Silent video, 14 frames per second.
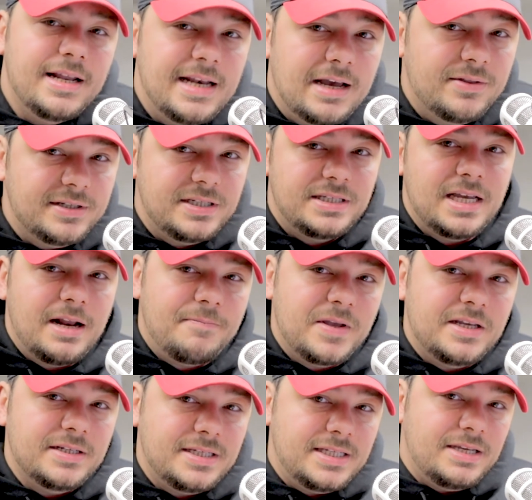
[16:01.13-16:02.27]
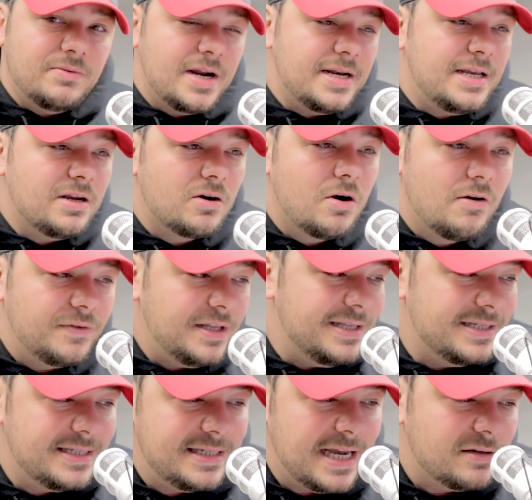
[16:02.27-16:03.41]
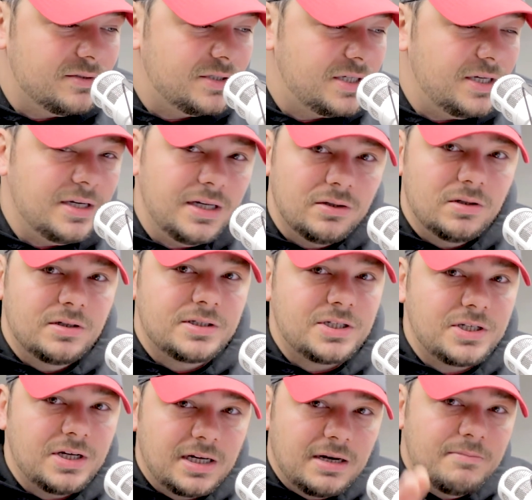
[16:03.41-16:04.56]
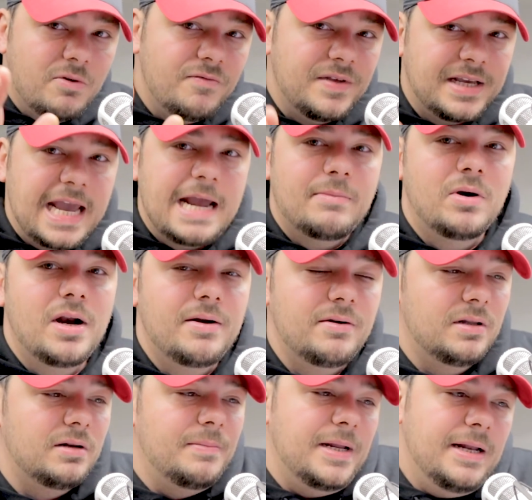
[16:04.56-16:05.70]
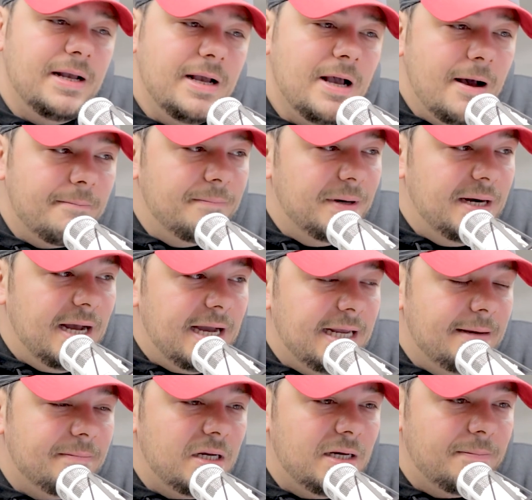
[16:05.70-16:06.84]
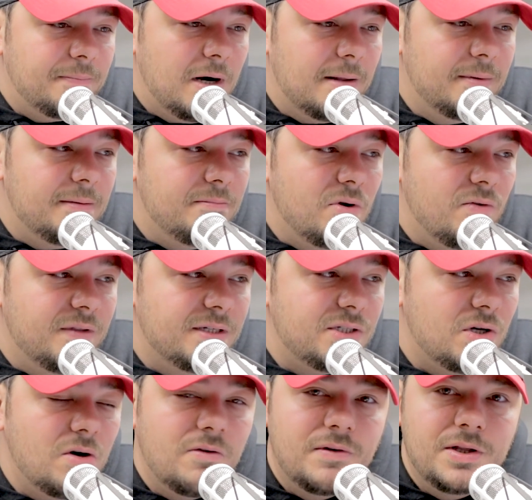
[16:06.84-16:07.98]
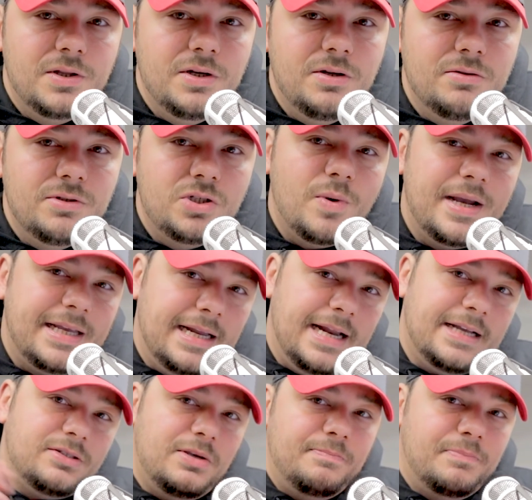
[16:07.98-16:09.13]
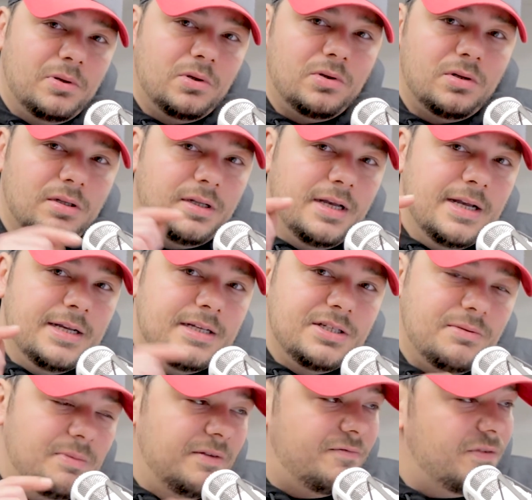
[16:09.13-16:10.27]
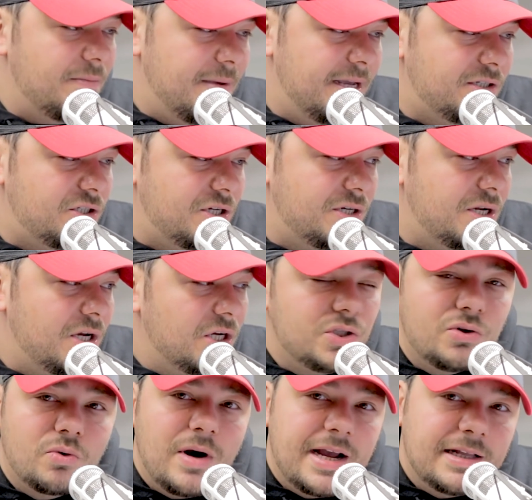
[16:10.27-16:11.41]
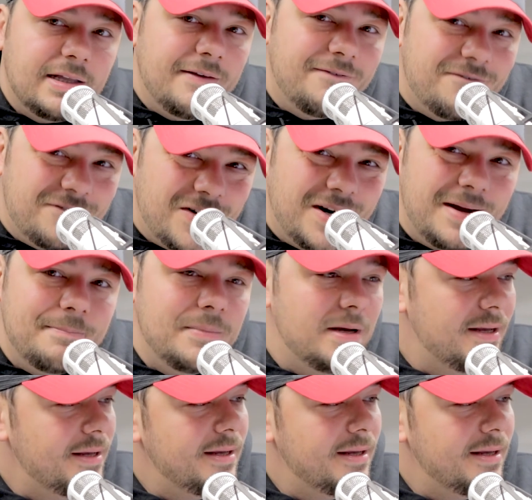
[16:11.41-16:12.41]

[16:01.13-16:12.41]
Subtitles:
Now, this setup that you see right here, hopefully this sounds good, looks good. I'm going to move the camera around a little bit, but I am going to probably move this over to the news so I can actually pull some information directly from